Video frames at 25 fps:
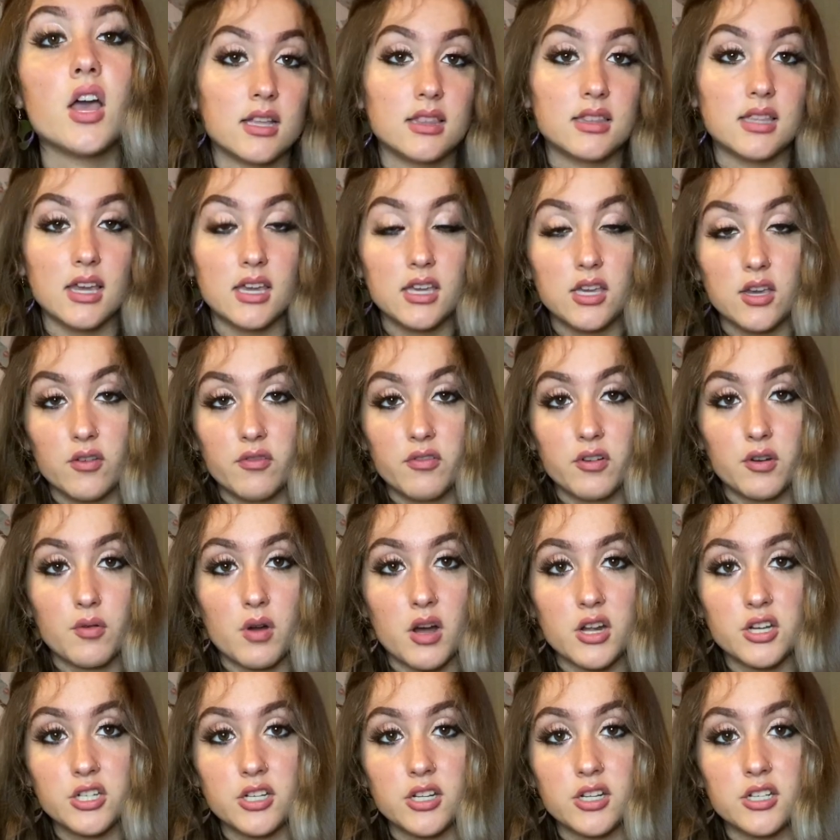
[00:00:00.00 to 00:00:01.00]
Thank you for
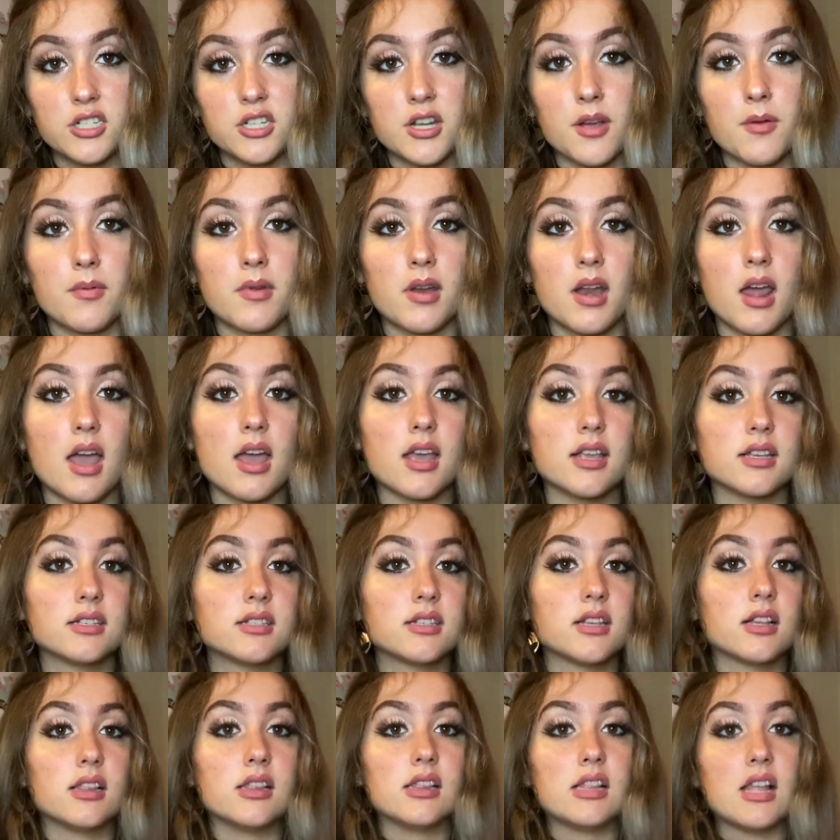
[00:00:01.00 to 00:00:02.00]
watching,
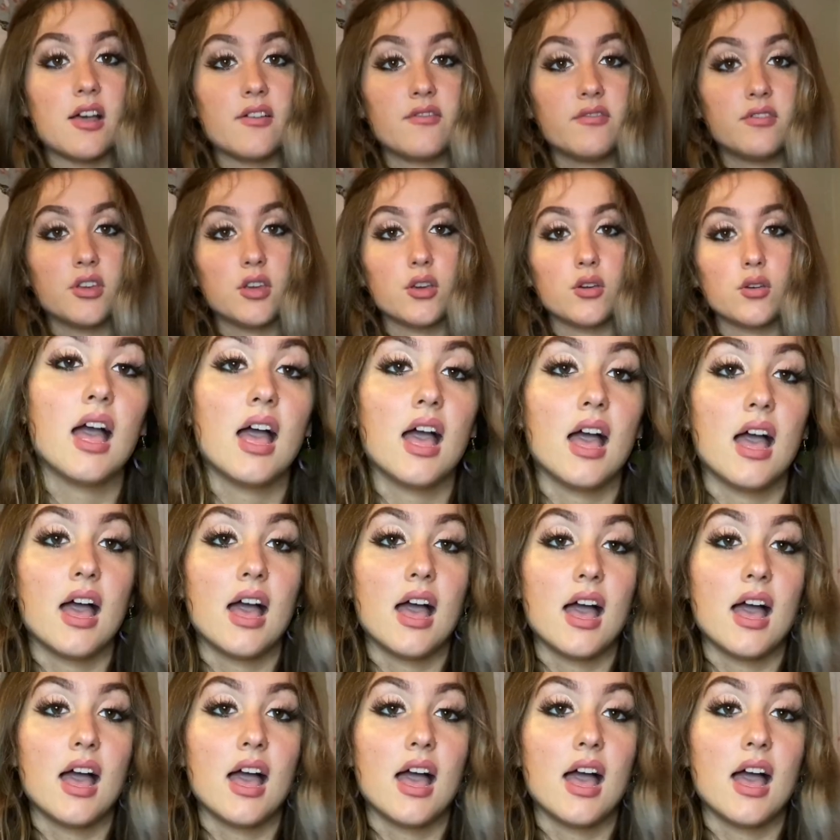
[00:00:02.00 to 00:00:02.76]
Geminis. Love you.